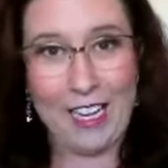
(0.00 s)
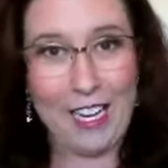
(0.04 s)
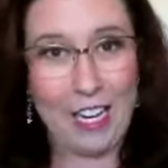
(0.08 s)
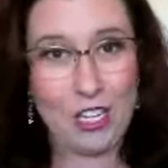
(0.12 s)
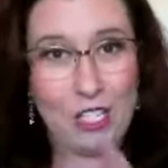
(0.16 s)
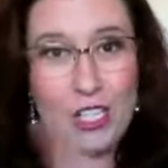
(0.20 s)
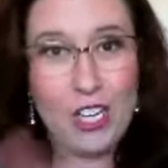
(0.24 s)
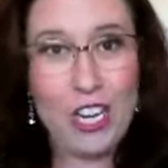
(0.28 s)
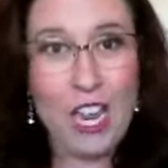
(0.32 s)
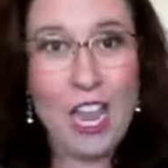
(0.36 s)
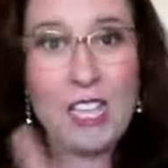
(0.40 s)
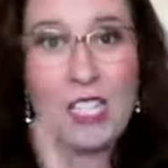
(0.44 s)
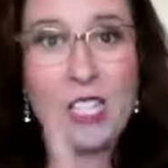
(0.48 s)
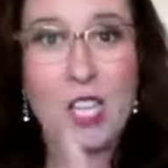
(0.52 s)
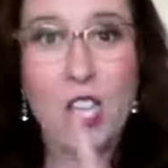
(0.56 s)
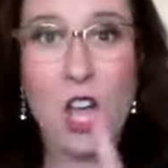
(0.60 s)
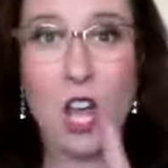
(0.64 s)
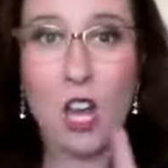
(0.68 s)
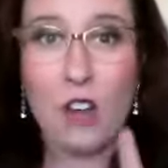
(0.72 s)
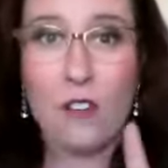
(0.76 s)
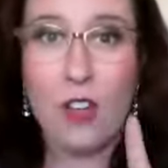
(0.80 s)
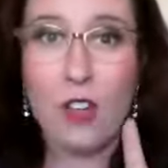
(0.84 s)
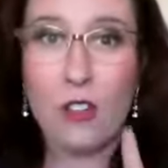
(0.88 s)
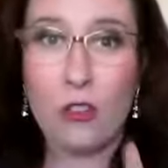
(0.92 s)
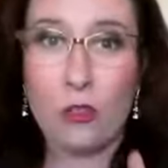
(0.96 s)
Now, she has a
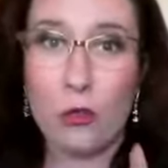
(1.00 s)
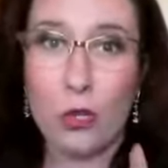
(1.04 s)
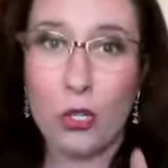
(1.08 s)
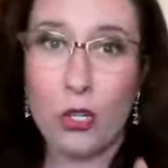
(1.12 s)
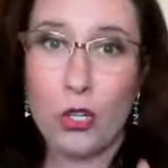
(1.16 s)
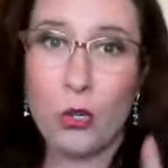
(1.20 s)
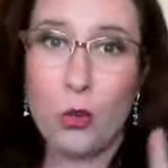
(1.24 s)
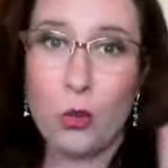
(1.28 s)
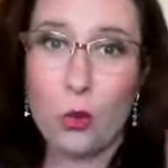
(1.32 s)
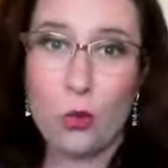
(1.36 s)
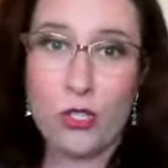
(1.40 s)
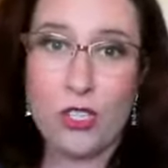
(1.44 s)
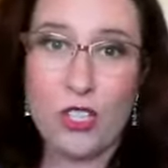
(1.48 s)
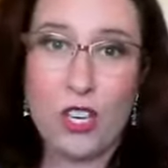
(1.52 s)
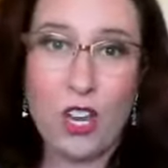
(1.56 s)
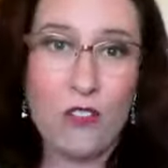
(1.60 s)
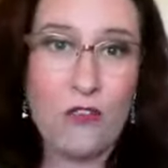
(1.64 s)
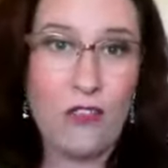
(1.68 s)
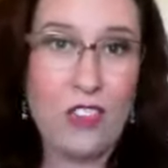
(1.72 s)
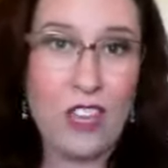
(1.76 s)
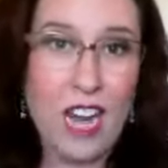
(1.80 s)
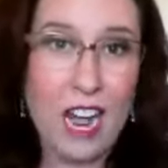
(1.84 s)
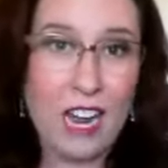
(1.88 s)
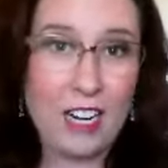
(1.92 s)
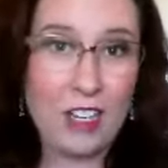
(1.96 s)
lot of other really cool stuff
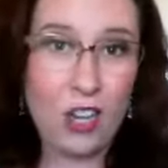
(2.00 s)
that I